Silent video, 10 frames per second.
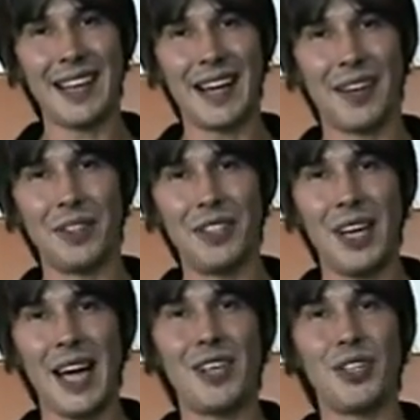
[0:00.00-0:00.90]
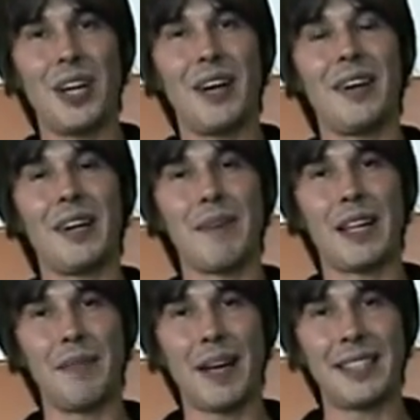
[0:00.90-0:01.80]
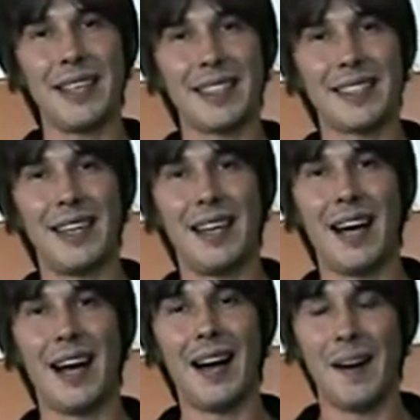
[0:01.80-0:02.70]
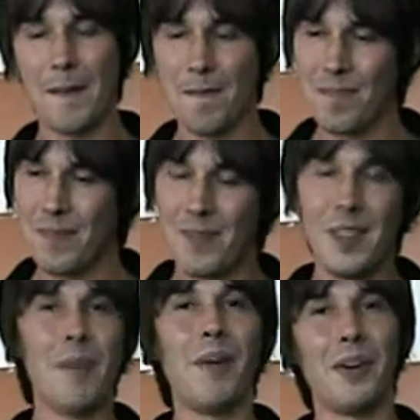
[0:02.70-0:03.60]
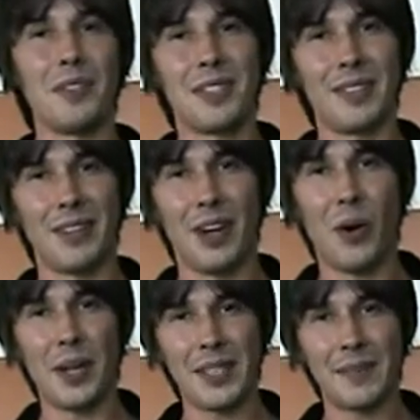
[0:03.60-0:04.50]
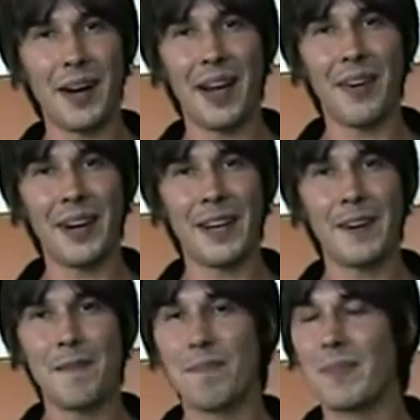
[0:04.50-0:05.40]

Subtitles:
technology, engineering and mathematics are the most awe-inspiring,